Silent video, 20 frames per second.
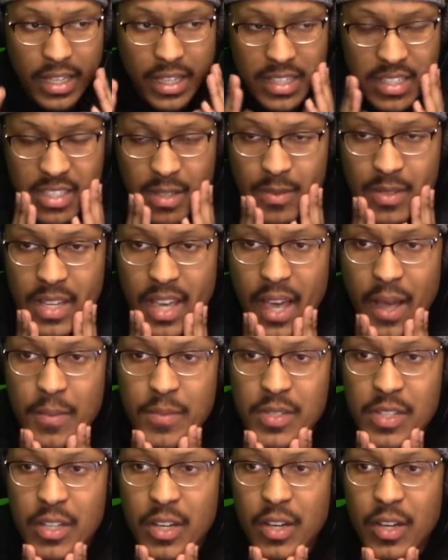
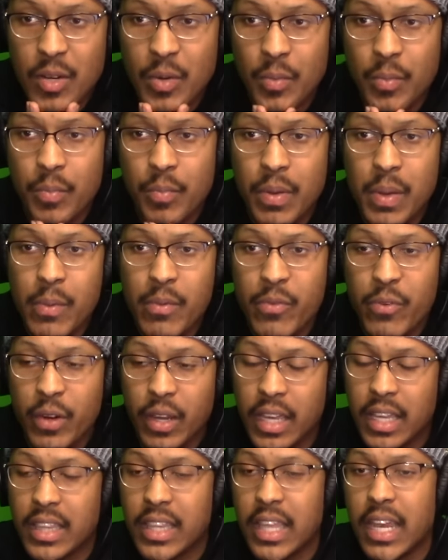Sometimes you know people
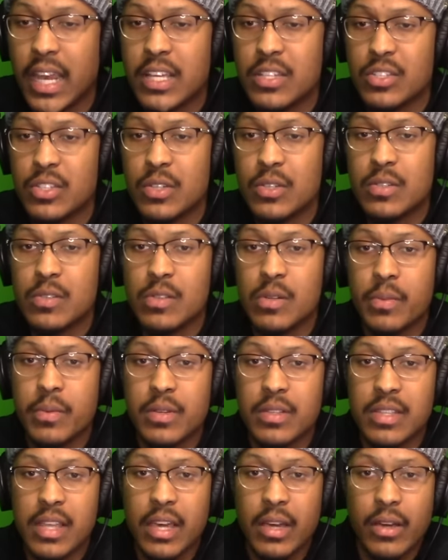forget that as
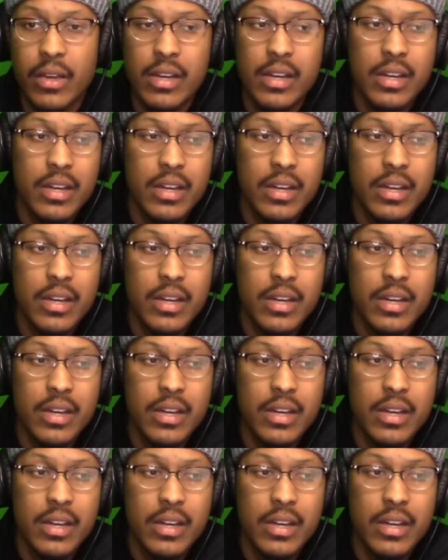YouTubers, like